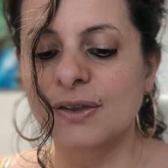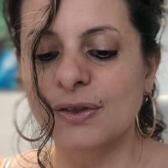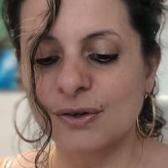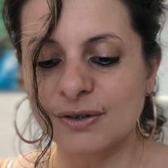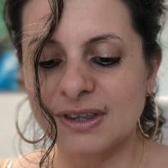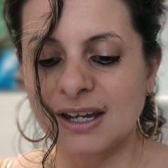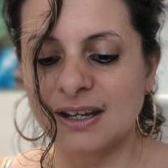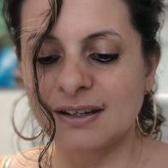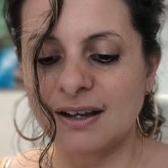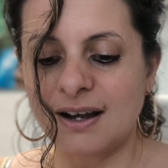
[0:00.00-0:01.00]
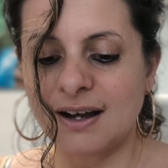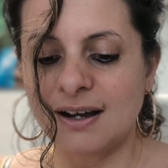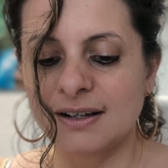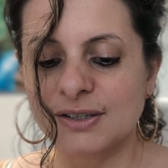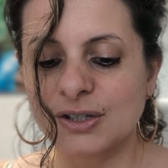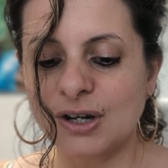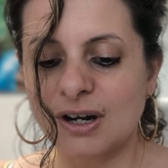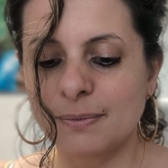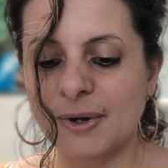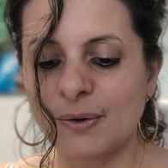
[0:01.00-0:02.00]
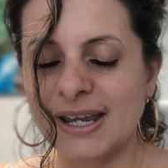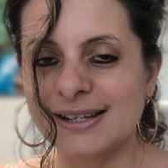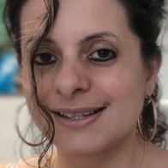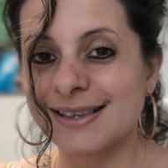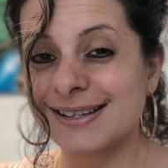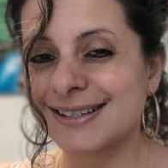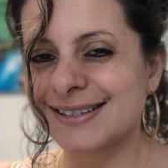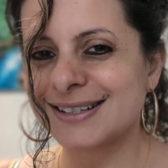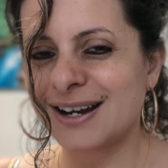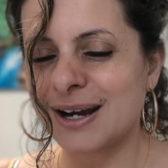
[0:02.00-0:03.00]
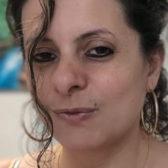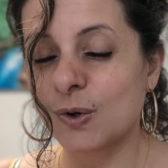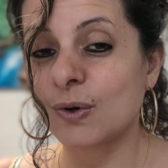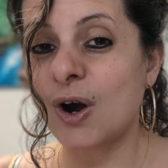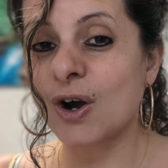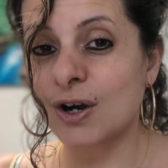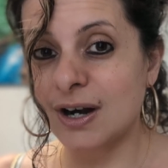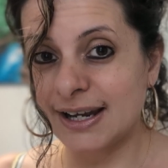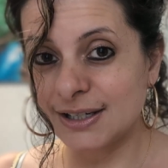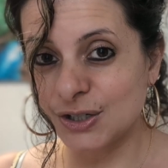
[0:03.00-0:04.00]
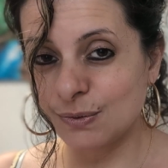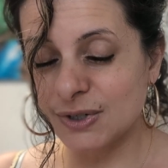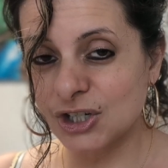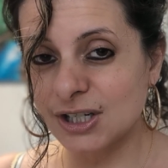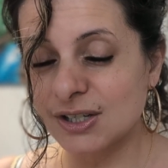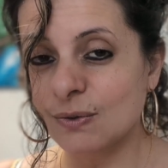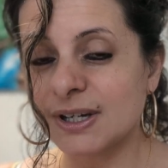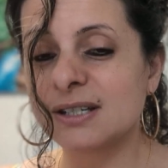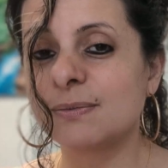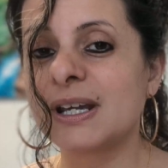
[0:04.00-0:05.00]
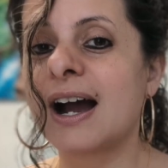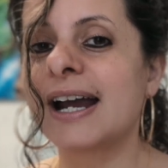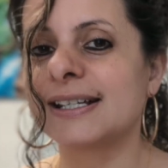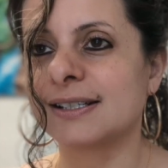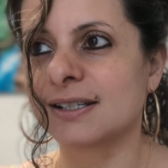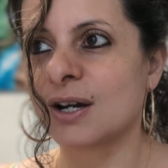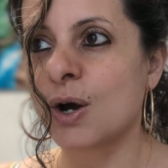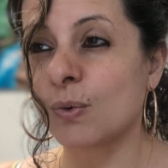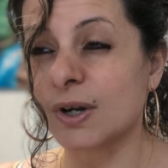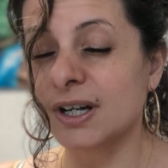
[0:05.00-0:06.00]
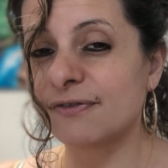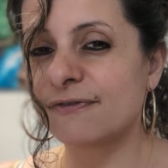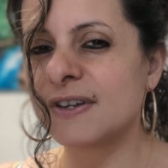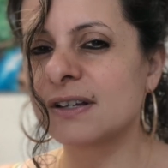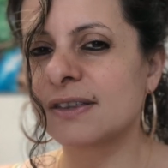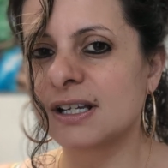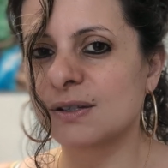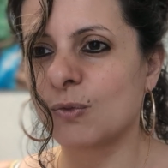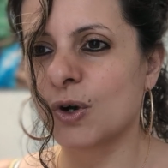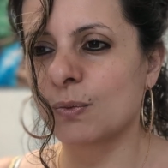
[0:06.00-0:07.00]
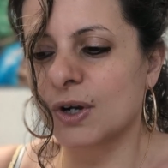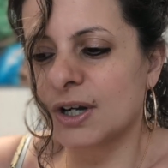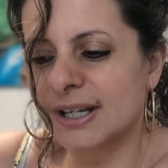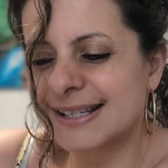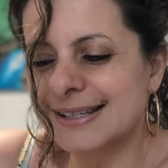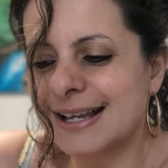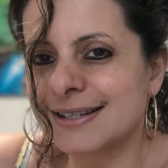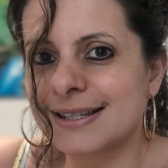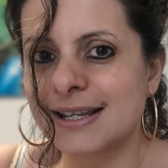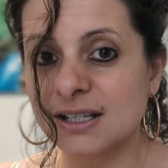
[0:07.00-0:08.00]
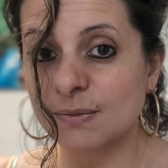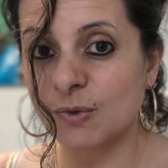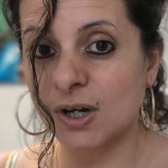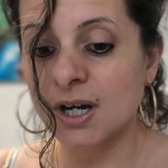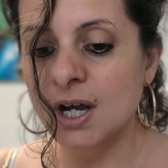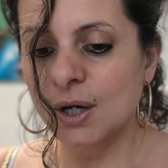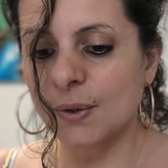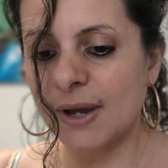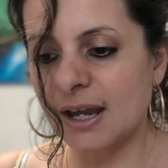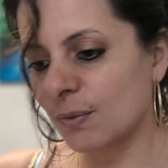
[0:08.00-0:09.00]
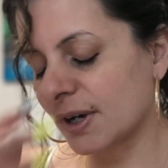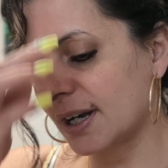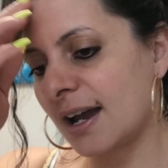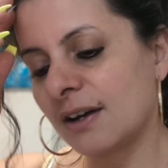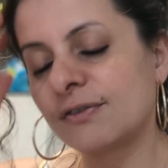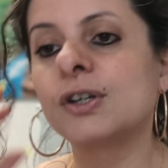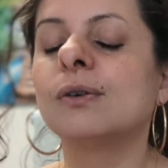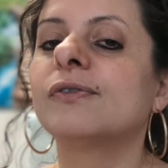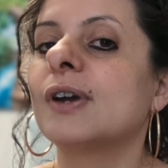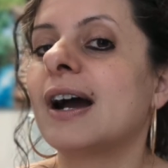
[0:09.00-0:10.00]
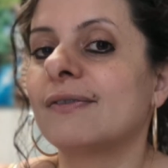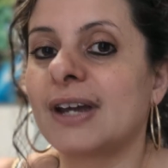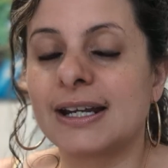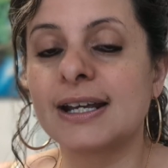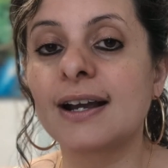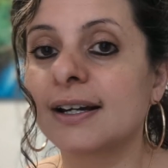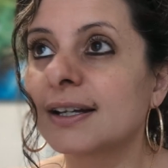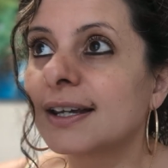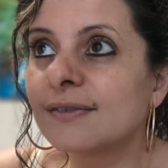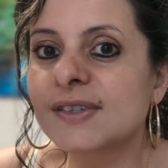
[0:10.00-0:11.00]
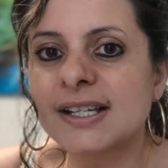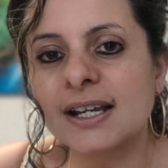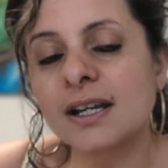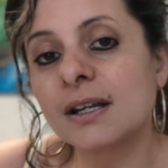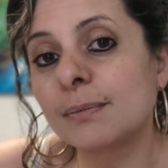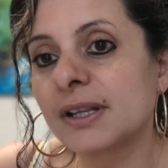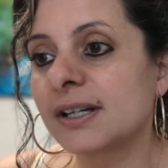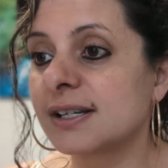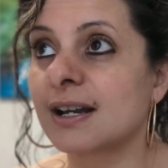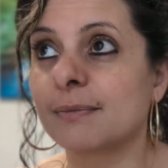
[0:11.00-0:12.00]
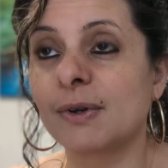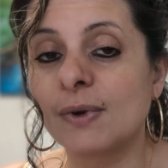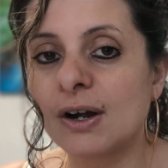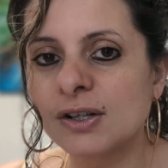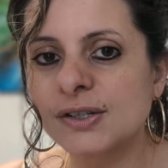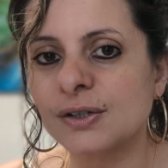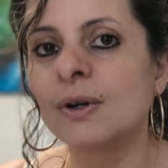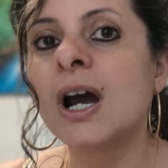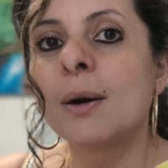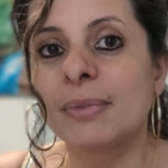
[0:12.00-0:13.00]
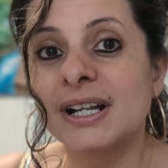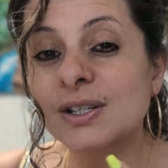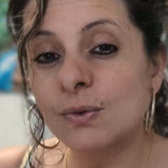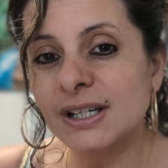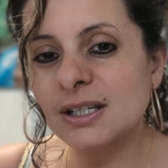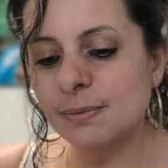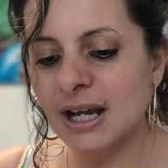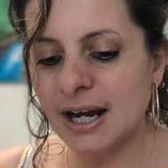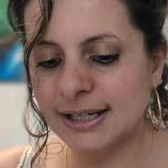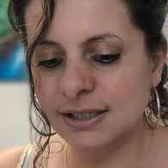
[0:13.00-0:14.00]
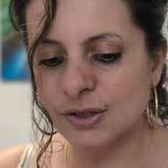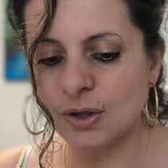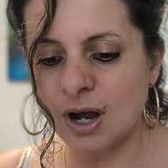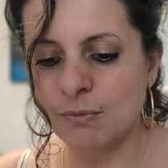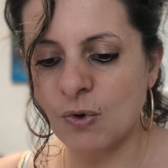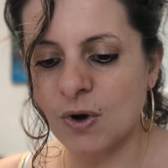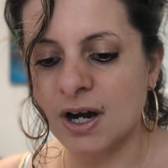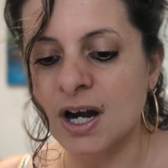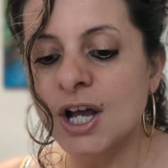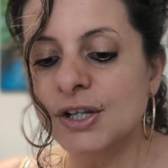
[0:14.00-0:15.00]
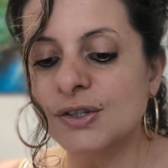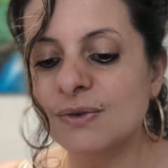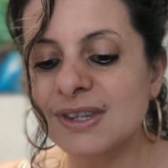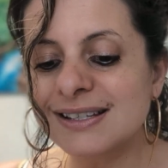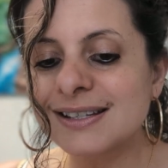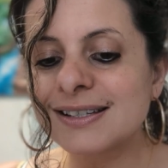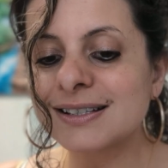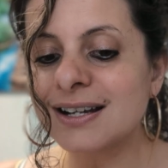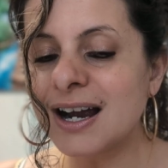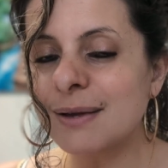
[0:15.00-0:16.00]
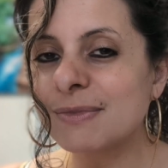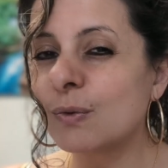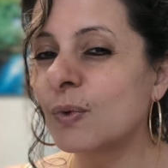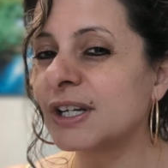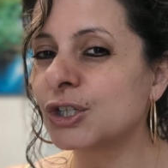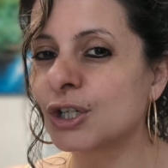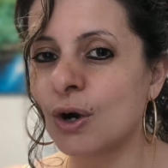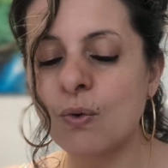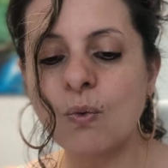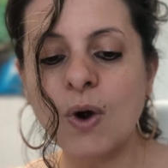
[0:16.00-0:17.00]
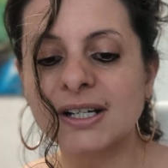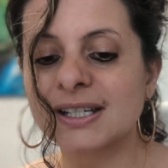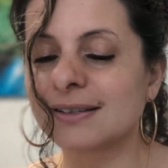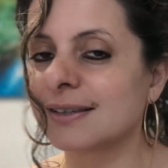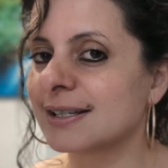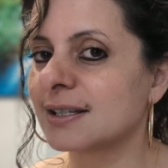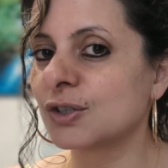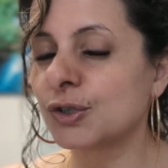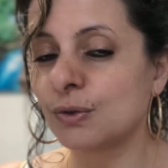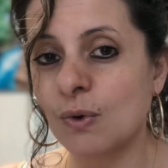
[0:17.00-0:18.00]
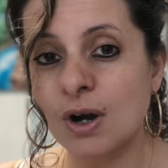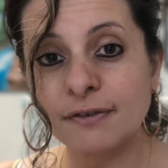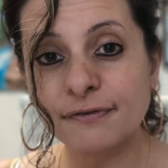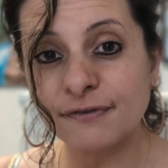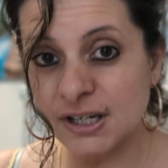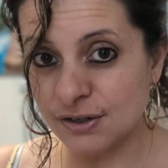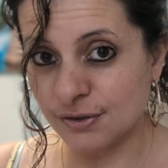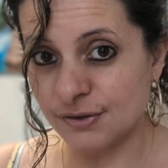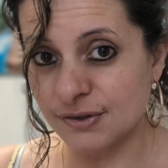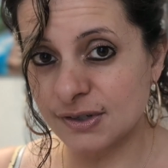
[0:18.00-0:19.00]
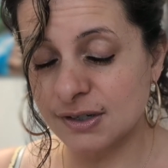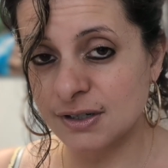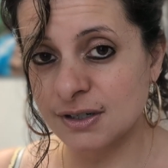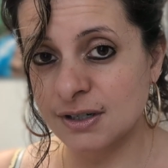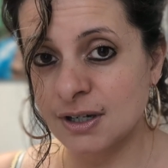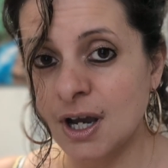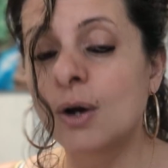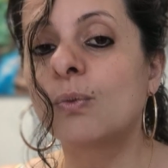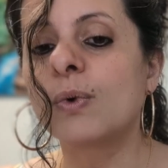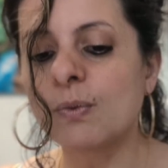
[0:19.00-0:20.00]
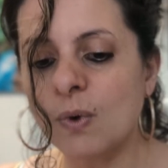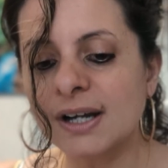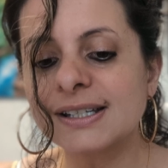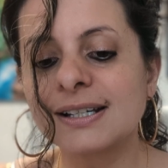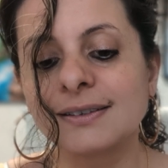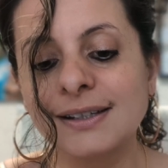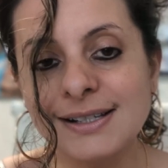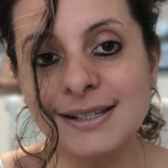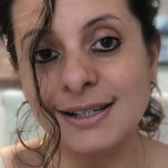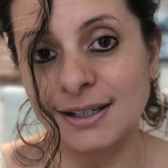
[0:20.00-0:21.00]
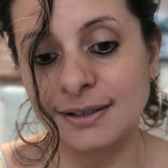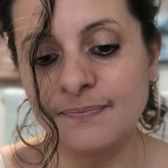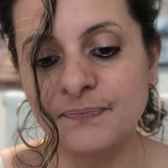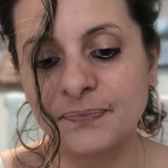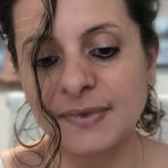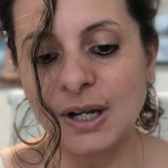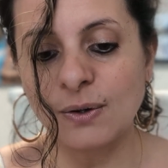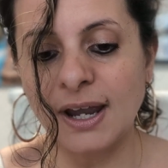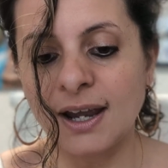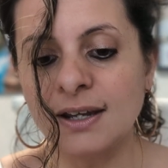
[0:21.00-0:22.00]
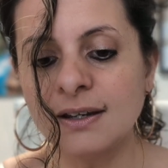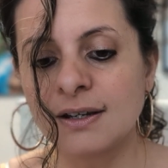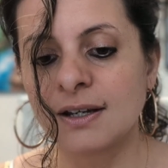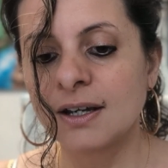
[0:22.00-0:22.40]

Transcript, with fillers: the third thing uh, to talk about is this is a time where our intuition is going to be heightened. We're going to feel things more. We're going to sense things more. Okay, we're going to have, you know, if you have any kind of gift, psychic abilities, I mean, we all do, but it's going to be heightened a lot more. So, this is a time that we don't want to listen to our fears. We want to listen, okay,